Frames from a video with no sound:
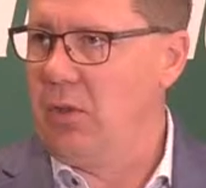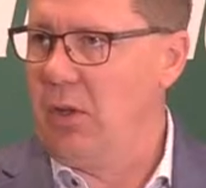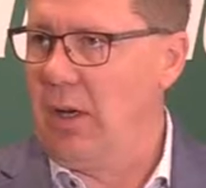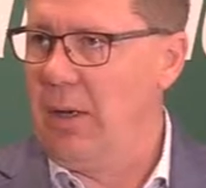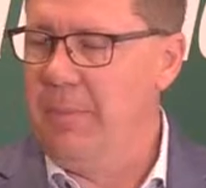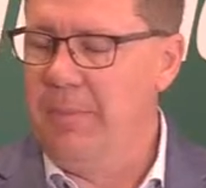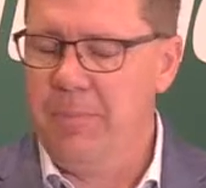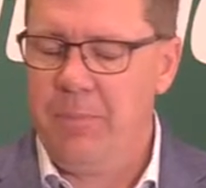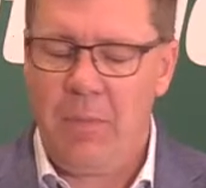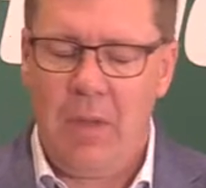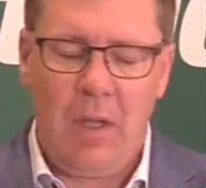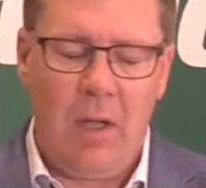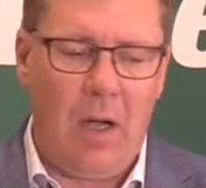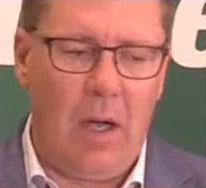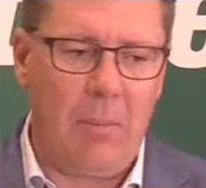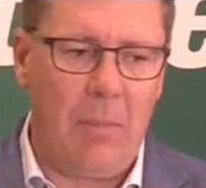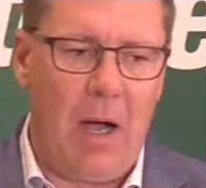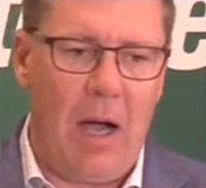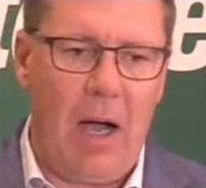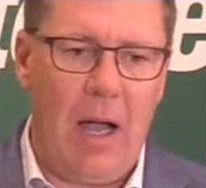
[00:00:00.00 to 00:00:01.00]
in time.
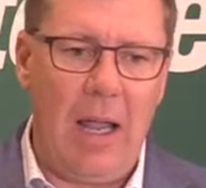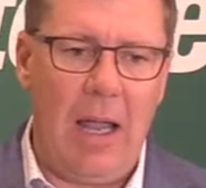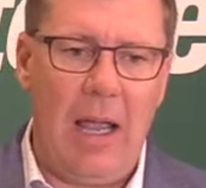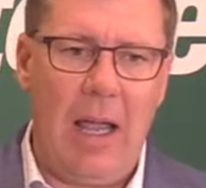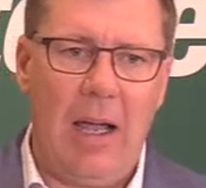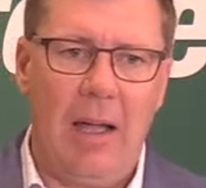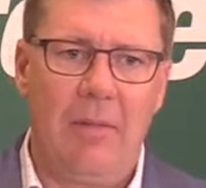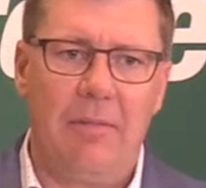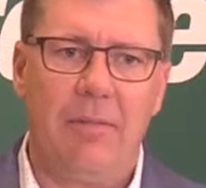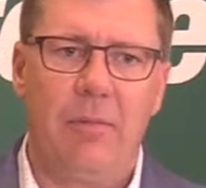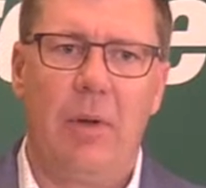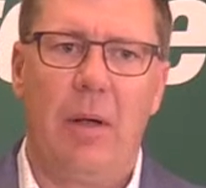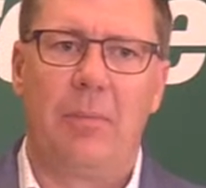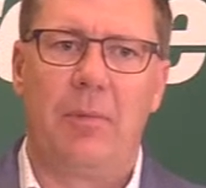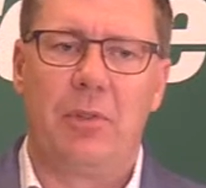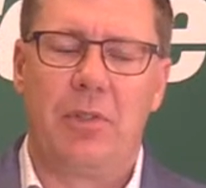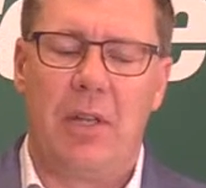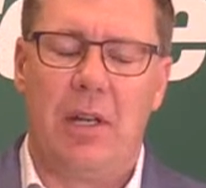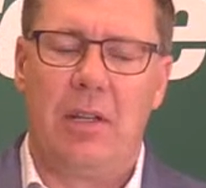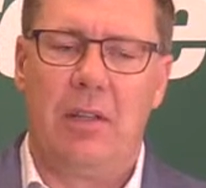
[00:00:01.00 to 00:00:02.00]
I have
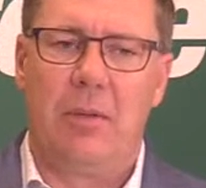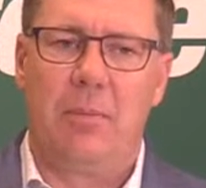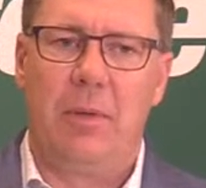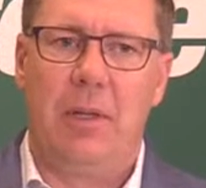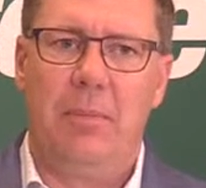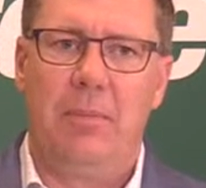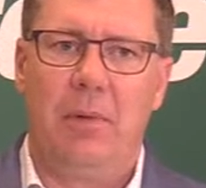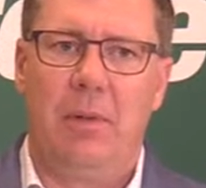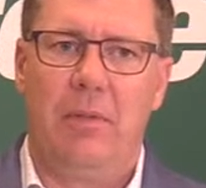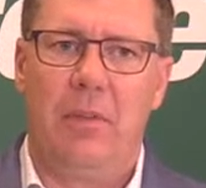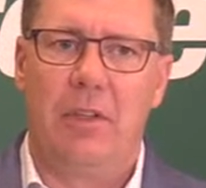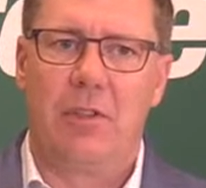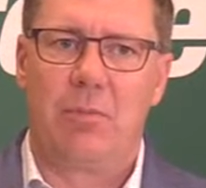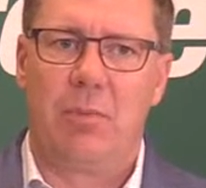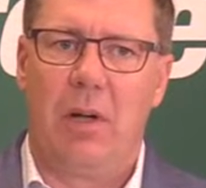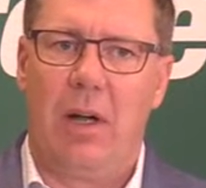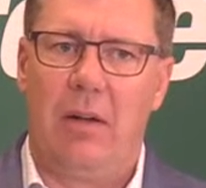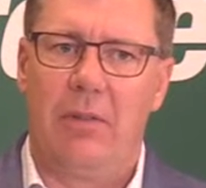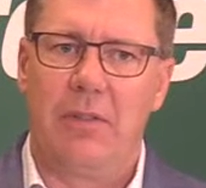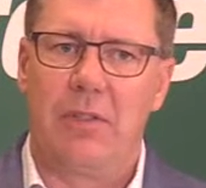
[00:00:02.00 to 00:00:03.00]
represented the people of this
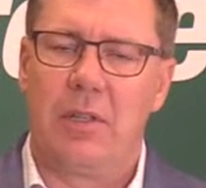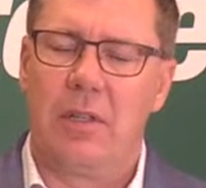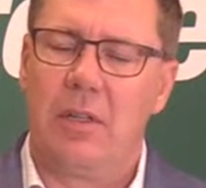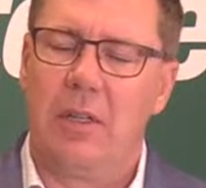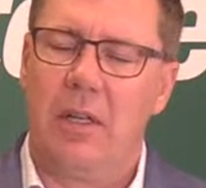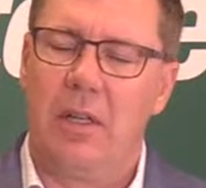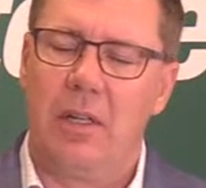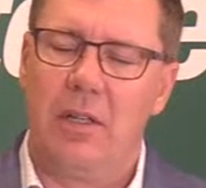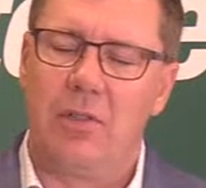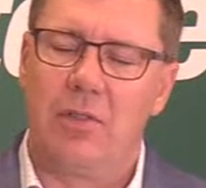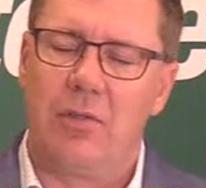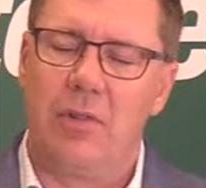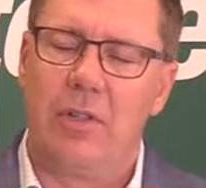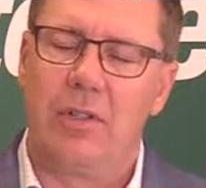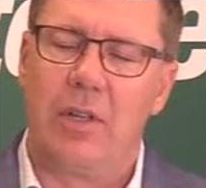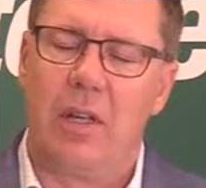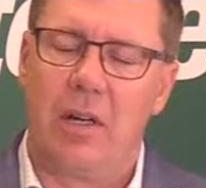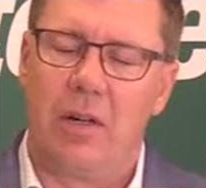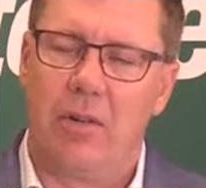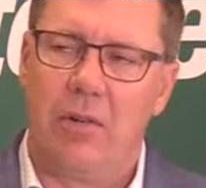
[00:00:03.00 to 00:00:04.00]
province and the
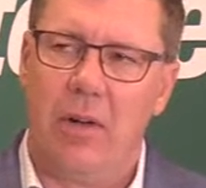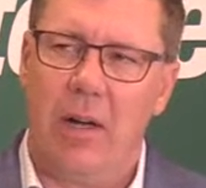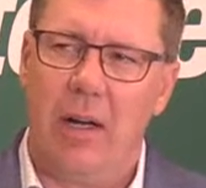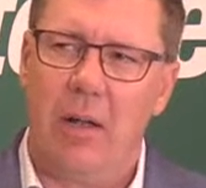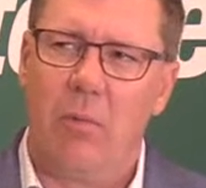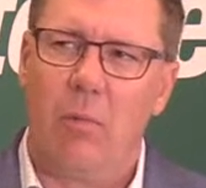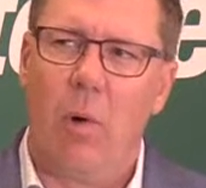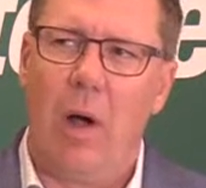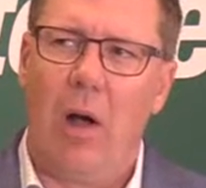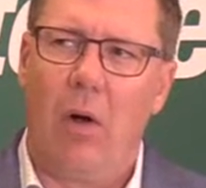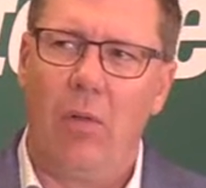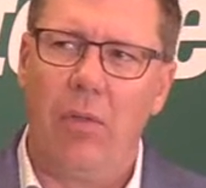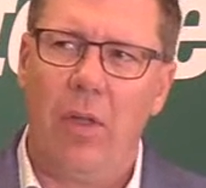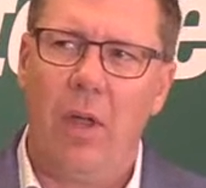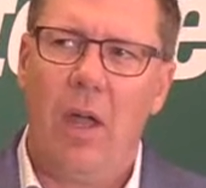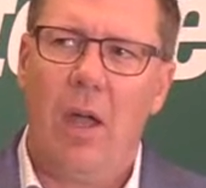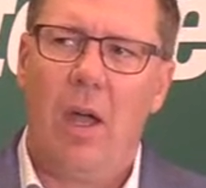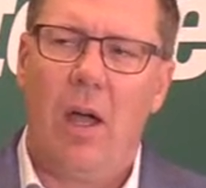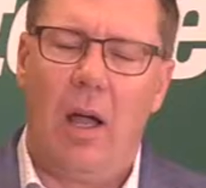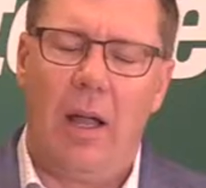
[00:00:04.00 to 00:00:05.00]
industries that are creating wealth
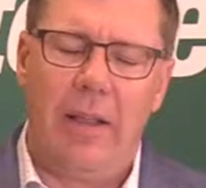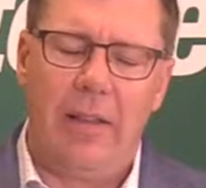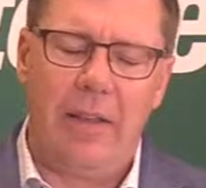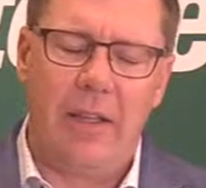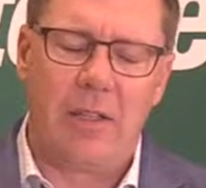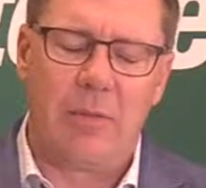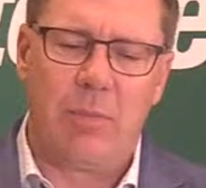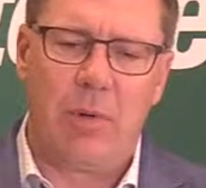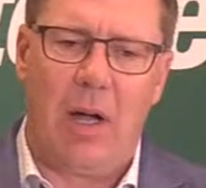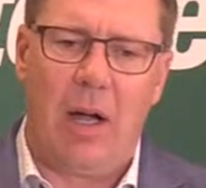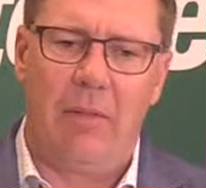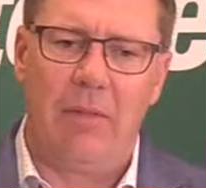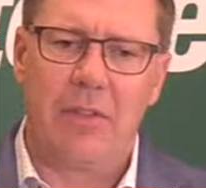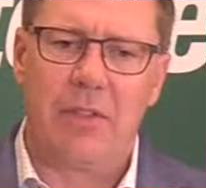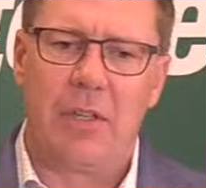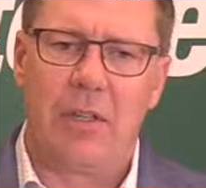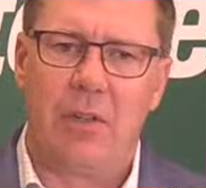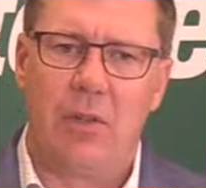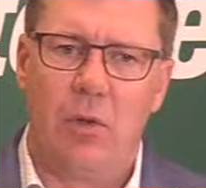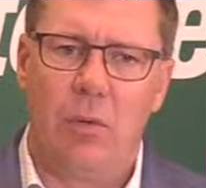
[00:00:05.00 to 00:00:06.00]
in this
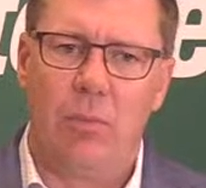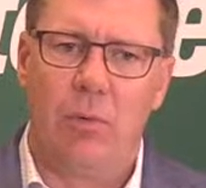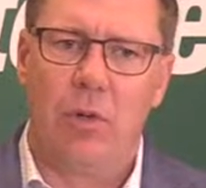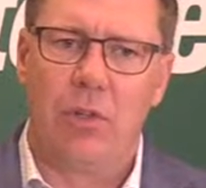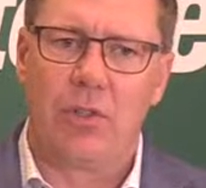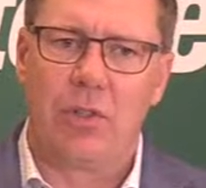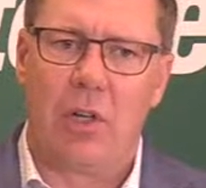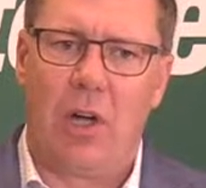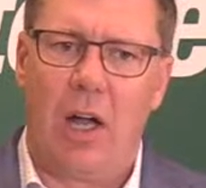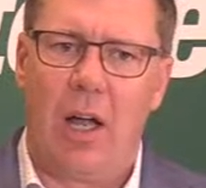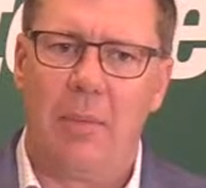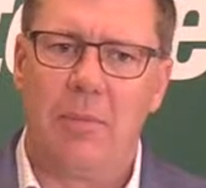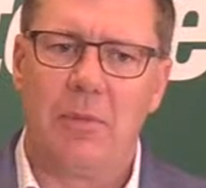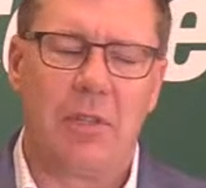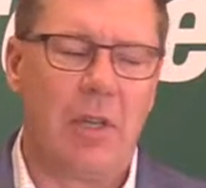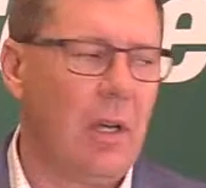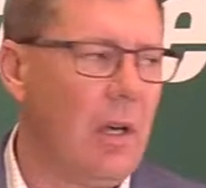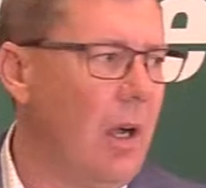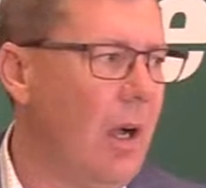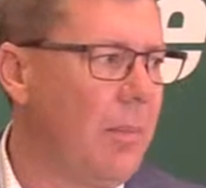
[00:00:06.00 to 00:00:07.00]
province at numerous
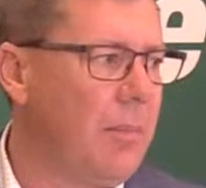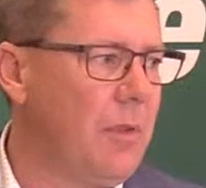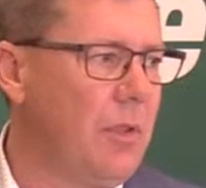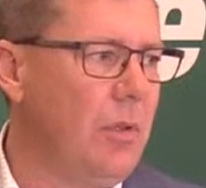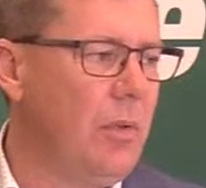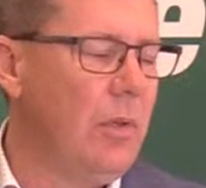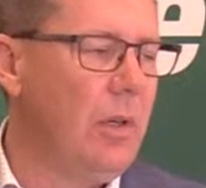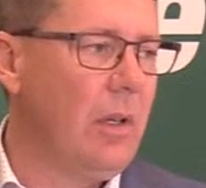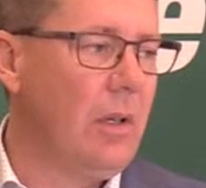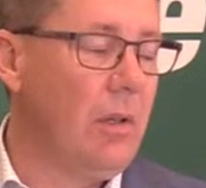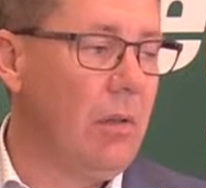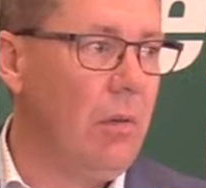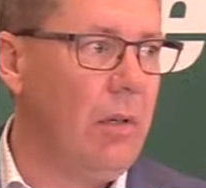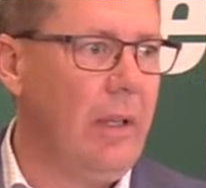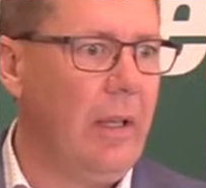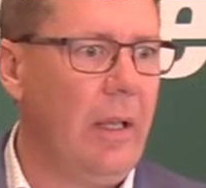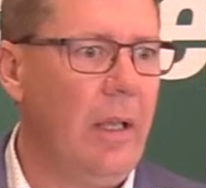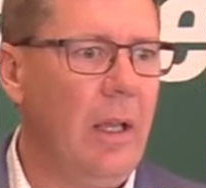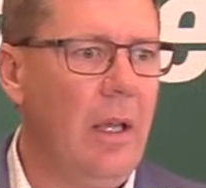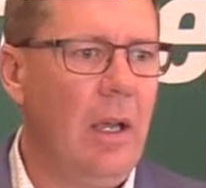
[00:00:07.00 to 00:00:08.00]
times, up to and
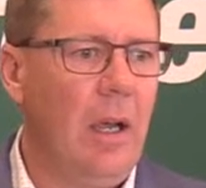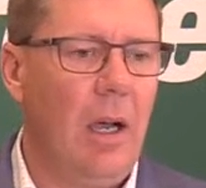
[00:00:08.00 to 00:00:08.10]
including